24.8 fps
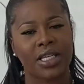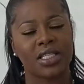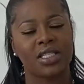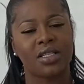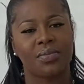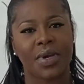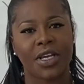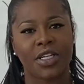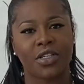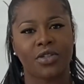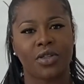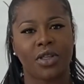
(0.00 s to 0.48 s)
to
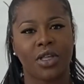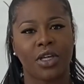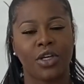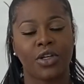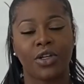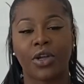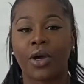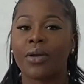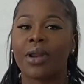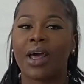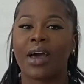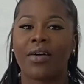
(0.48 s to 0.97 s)
make sure that you
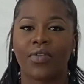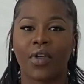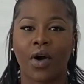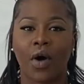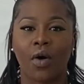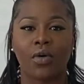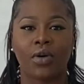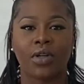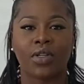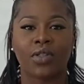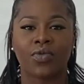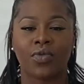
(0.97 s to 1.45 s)
don't have the
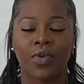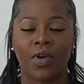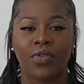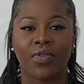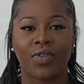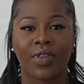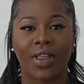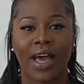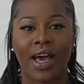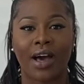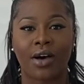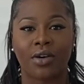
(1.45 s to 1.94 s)
oldest roof in the
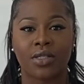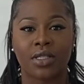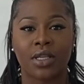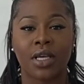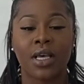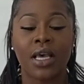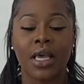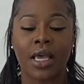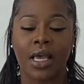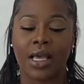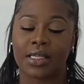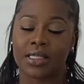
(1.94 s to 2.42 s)
house,
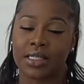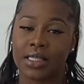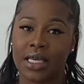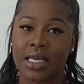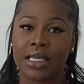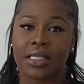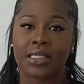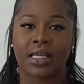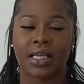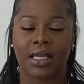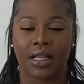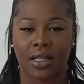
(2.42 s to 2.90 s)
because these
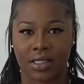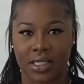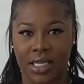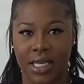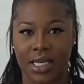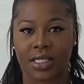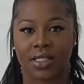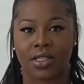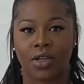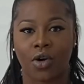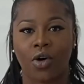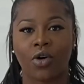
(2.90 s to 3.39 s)
can tend
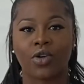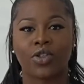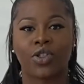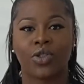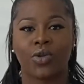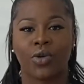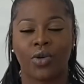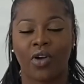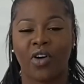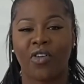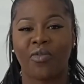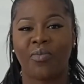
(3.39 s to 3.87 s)
to cost you a
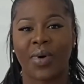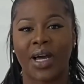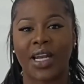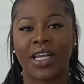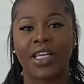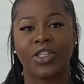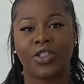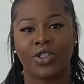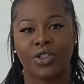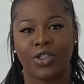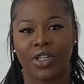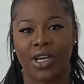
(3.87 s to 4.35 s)
lot of money
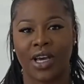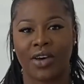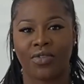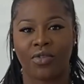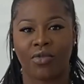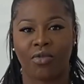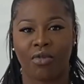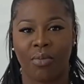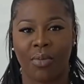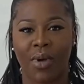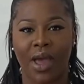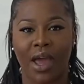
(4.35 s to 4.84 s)
should you have to
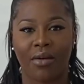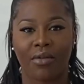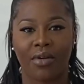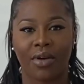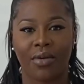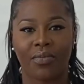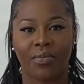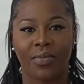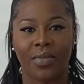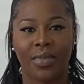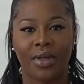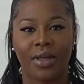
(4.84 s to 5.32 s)
repair it.
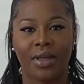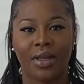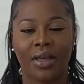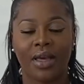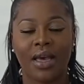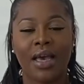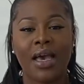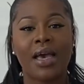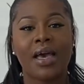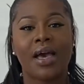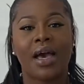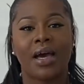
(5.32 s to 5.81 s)

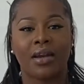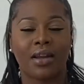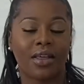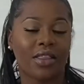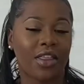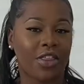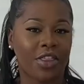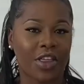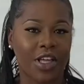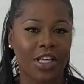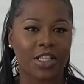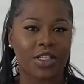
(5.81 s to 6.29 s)
Another
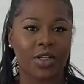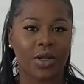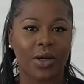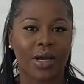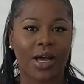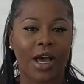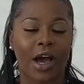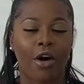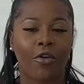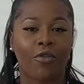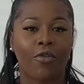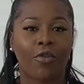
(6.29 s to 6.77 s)
thing to look
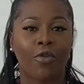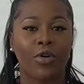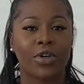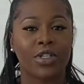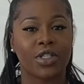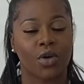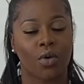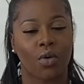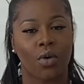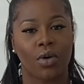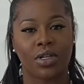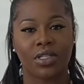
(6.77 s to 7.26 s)
out for is the
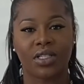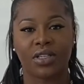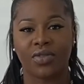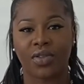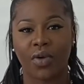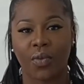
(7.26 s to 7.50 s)
quality of the